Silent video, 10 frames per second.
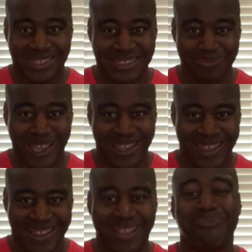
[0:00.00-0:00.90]
just
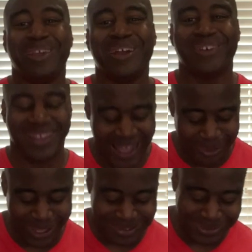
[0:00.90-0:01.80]
me? Let me know in the
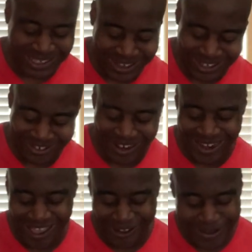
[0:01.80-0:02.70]
comments. I'm telling you right
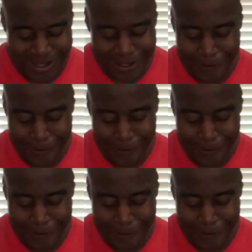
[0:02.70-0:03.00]
now,